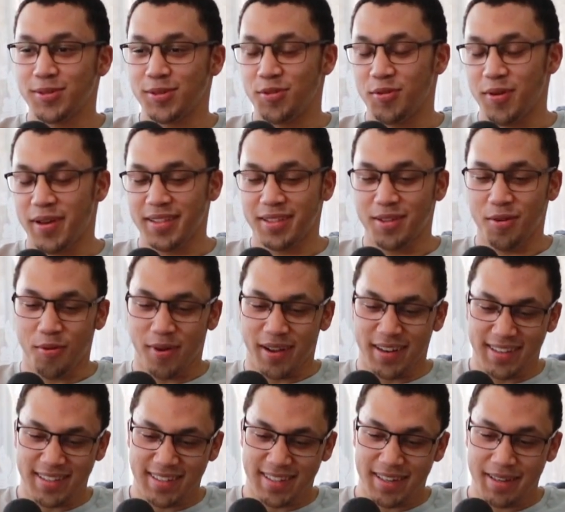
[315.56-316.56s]
So you had the
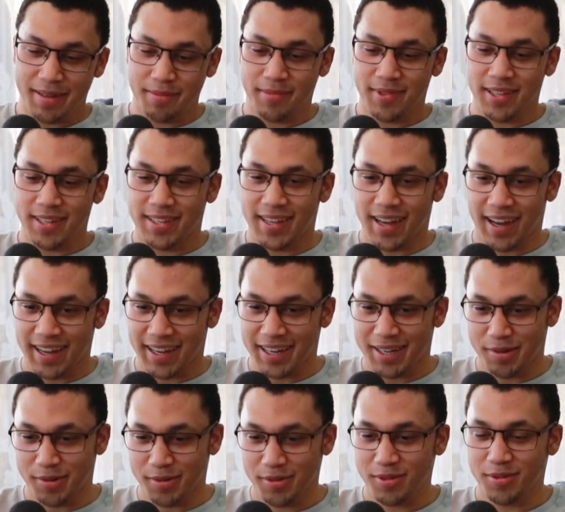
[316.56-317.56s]
one team, the
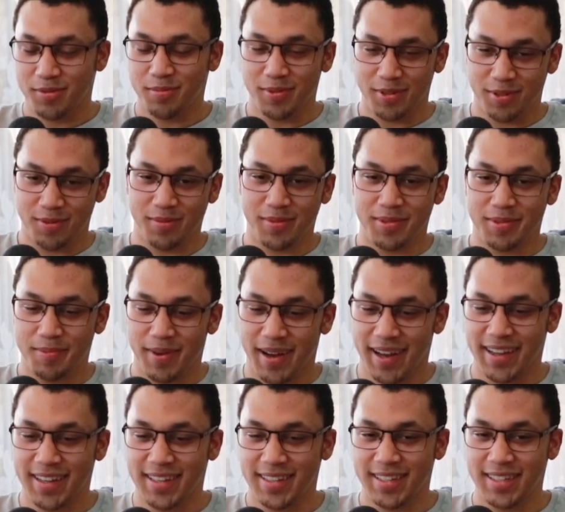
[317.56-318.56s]
Dinos, which was
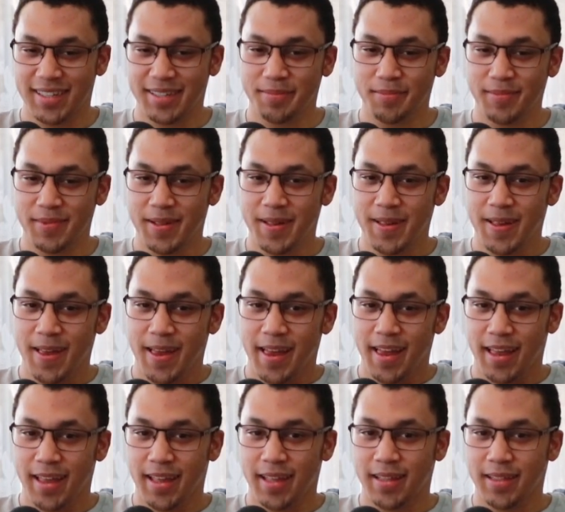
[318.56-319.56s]
my team,
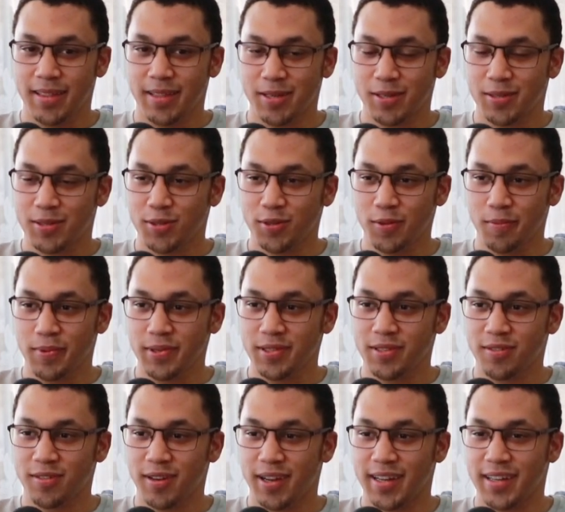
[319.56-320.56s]
and the Super
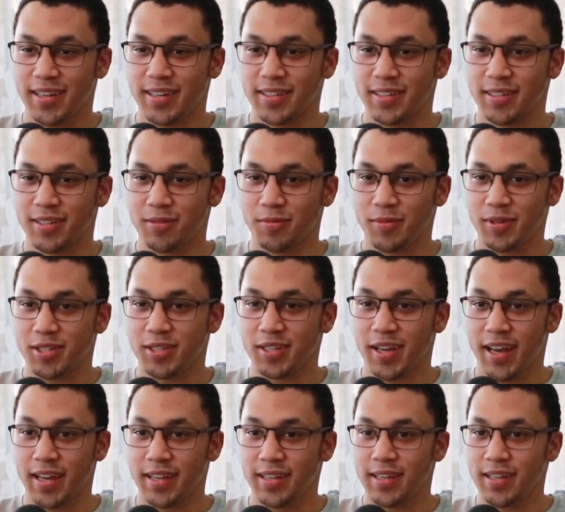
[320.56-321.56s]
Strikers, which
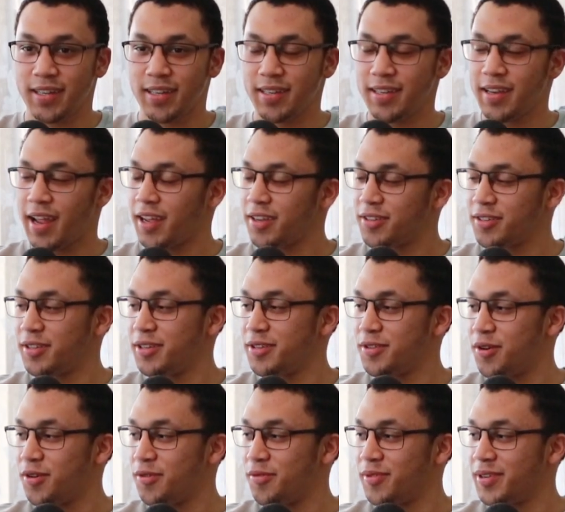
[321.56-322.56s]
I didn't actually
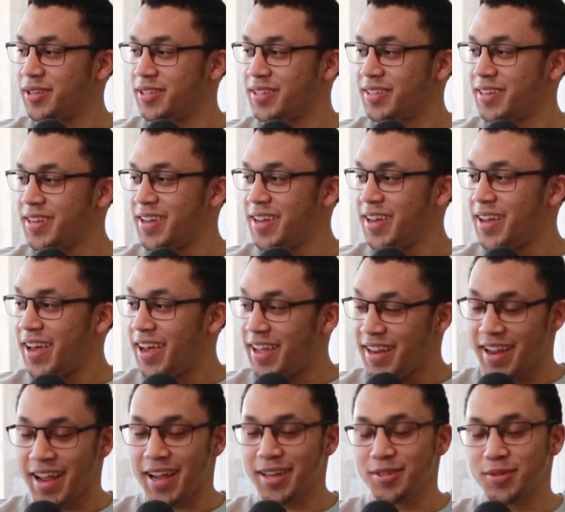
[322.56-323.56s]
know was
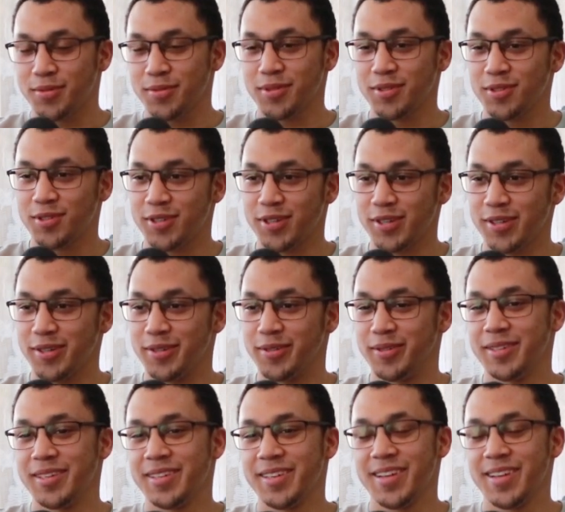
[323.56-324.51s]
an actual show.